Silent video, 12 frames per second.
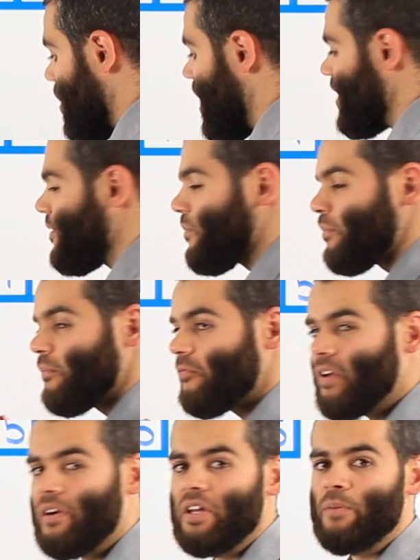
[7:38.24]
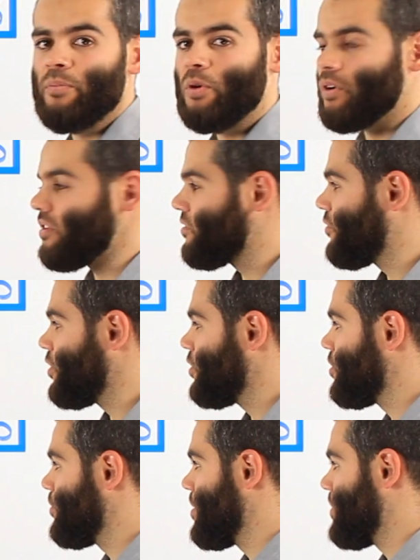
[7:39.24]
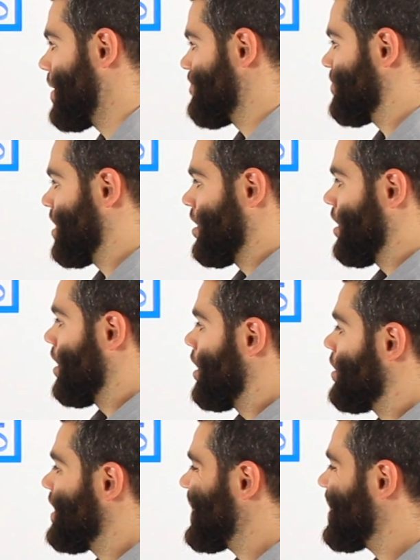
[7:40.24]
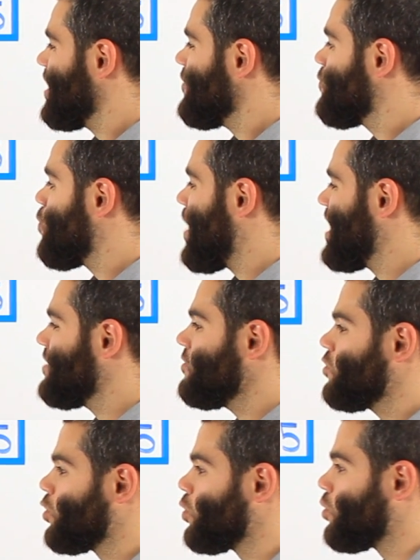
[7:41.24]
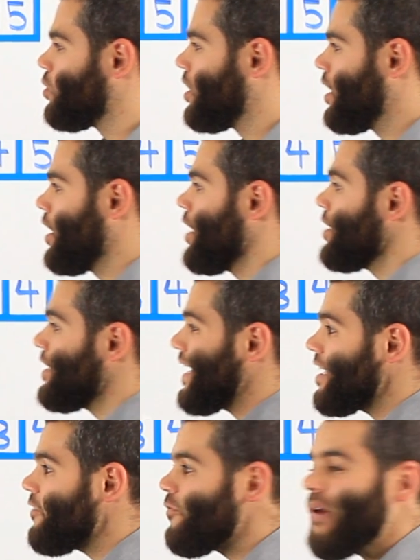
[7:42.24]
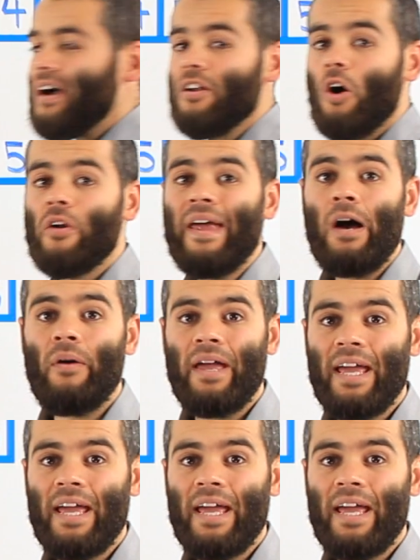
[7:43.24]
y. Very important for you to remember. Negative 1, 2. Negative 1 on our